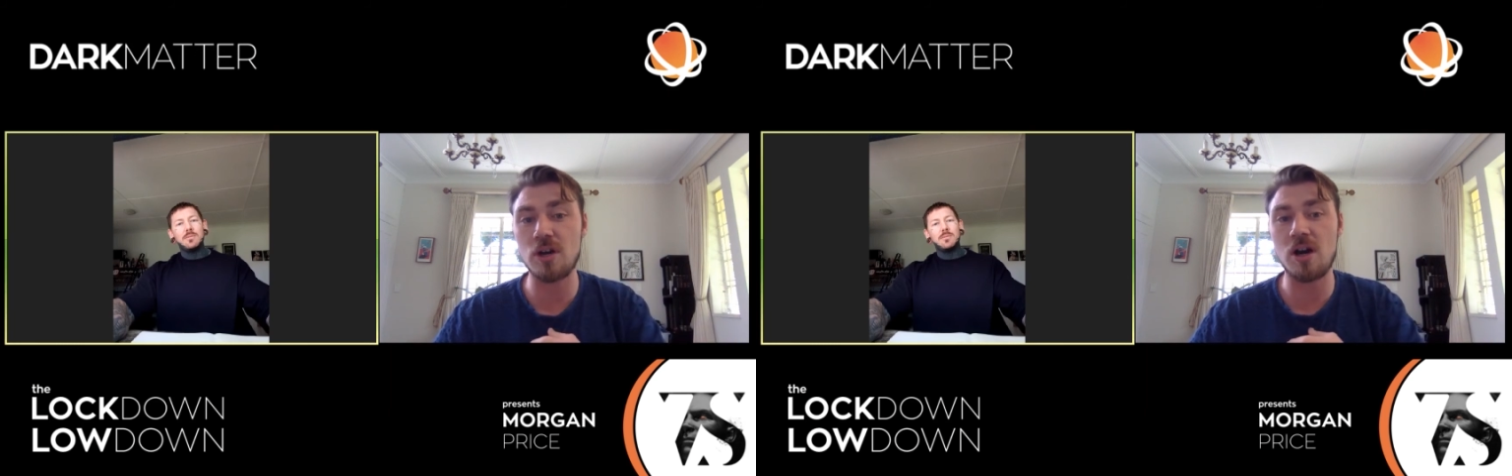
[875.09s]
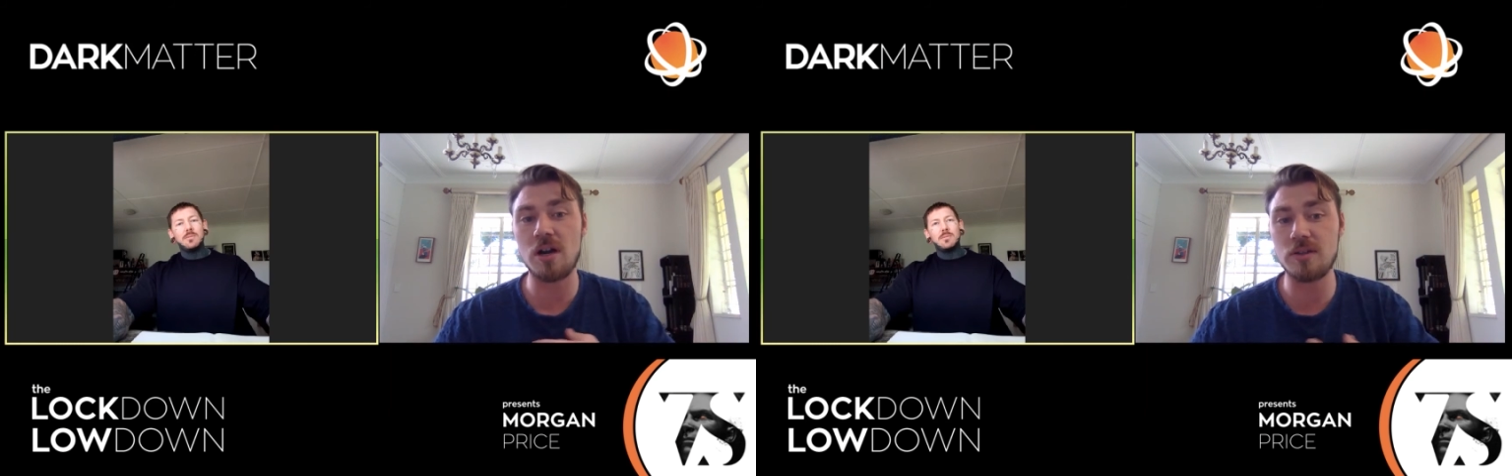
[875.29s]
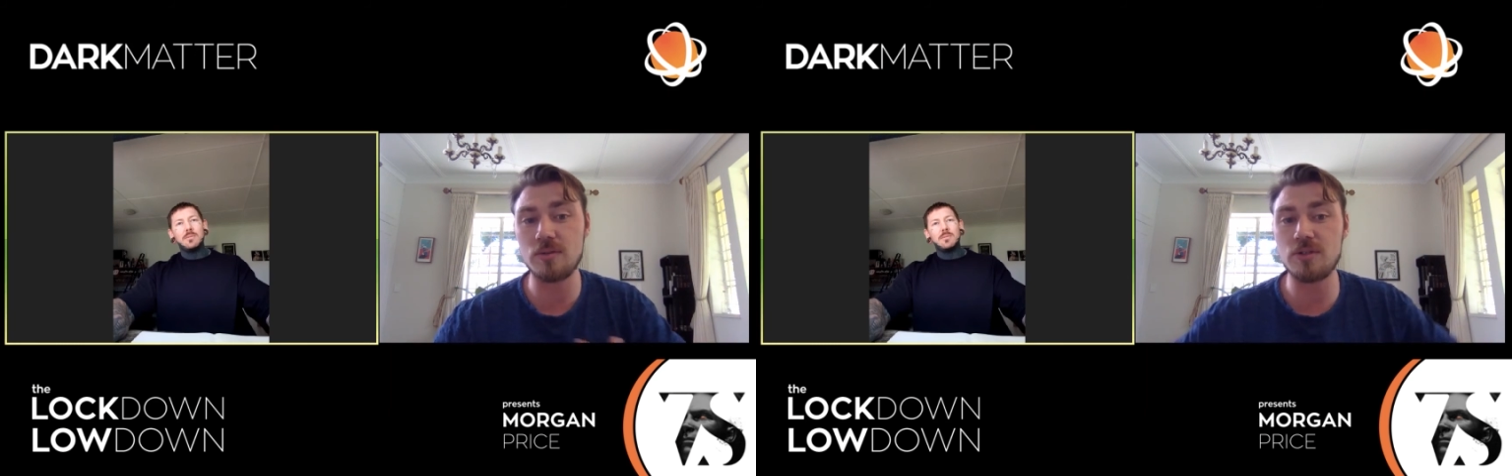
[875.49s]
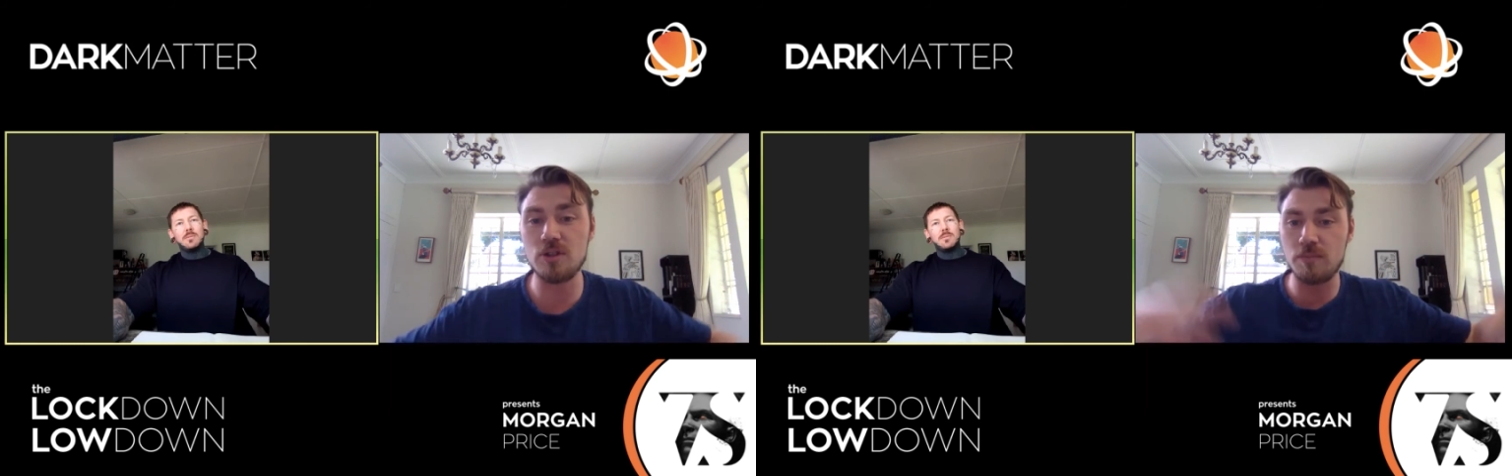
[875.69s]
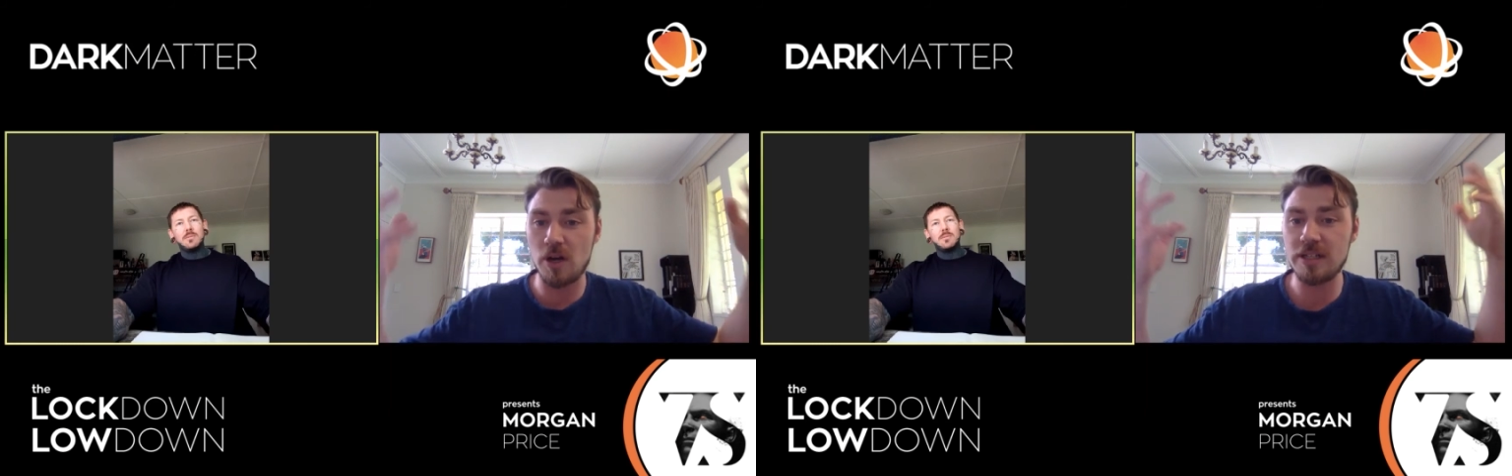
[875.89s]
heart, through to
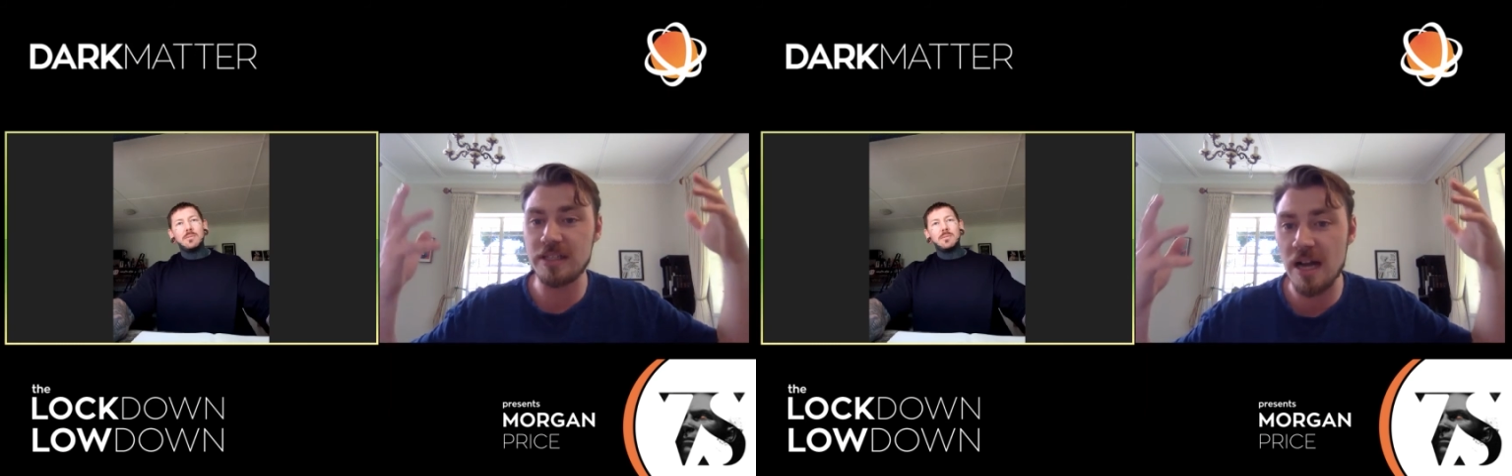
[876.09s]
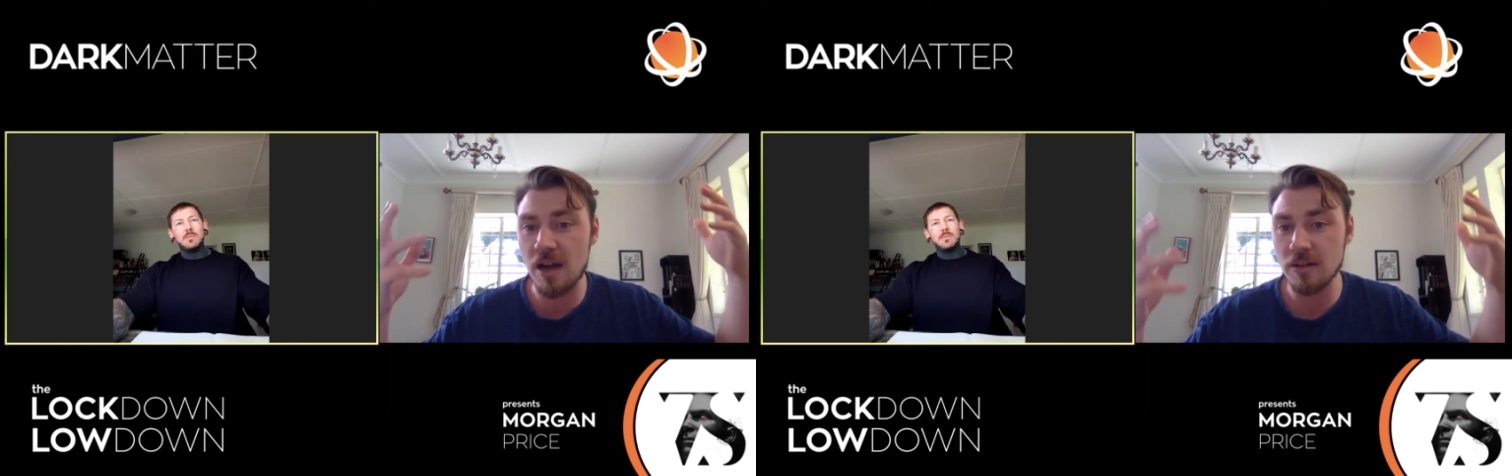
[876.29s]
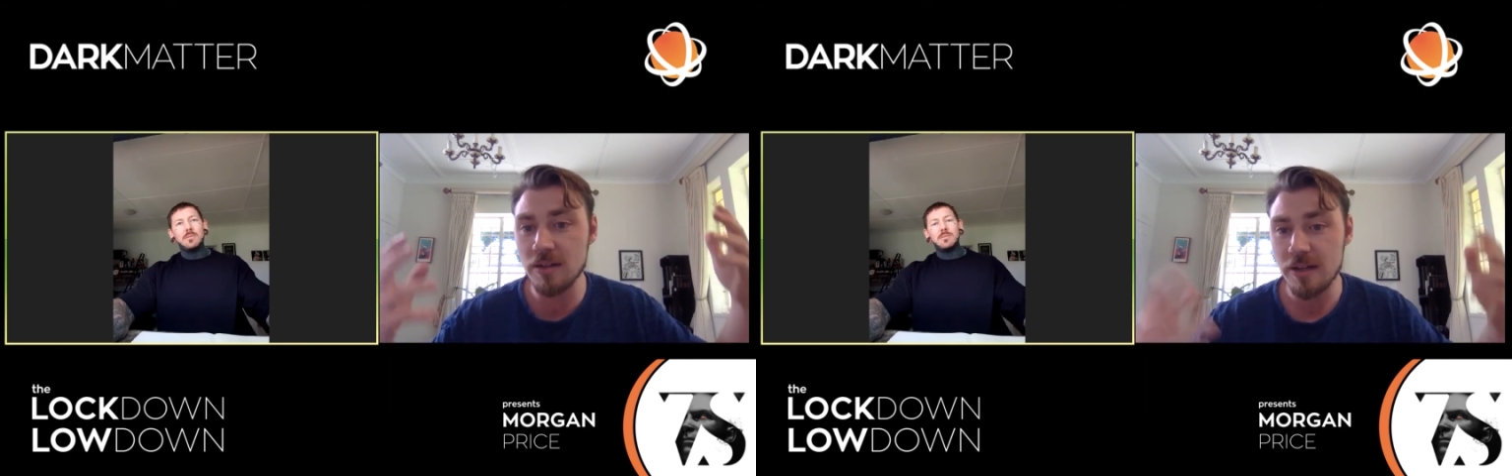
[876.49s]
your body down.